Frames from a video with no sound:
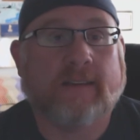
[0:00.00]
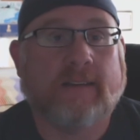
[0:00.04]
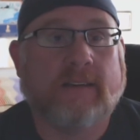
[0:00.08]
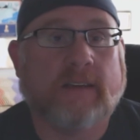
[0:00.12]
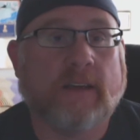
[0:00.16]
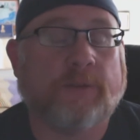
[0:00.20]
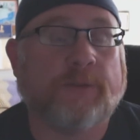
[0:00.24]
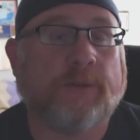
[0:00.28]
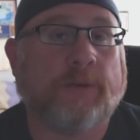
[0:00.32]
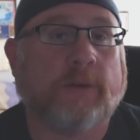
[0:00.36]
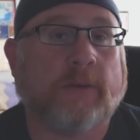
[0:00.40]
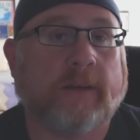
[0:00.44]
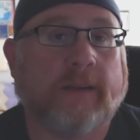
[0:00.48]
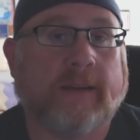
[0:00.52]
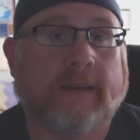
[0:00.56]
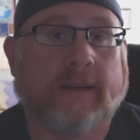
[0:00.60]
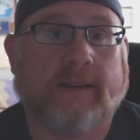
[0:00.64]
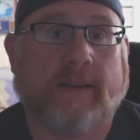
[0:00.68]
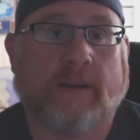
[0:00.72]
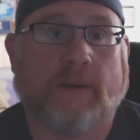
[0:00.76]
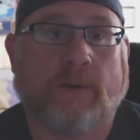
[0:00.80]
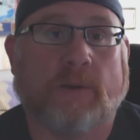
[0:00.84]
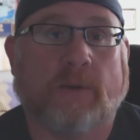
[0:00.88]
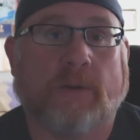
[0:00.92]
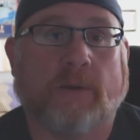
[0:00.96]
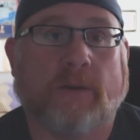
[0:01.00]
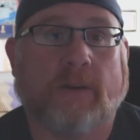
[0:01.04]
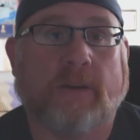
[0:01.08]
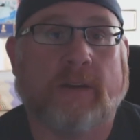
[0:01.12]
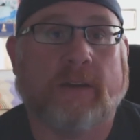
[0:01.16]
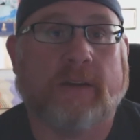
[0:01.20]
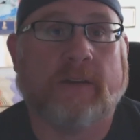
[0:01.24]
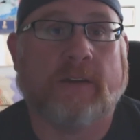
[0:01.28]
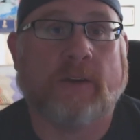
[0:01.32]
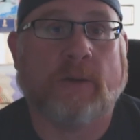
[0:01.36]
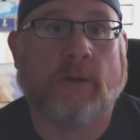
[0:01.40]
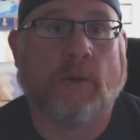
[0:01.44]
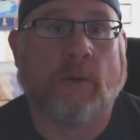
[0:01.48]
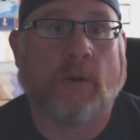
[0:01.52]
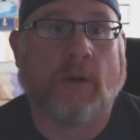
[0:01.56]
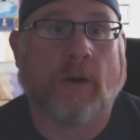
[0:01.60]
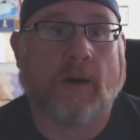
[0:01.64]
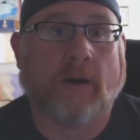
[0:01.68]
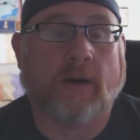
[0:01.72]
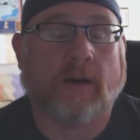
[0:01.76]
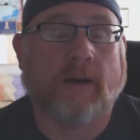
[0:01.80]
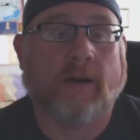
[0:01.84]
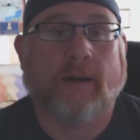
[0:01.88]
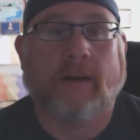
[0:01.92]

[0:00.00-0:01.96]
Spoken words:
differently than you are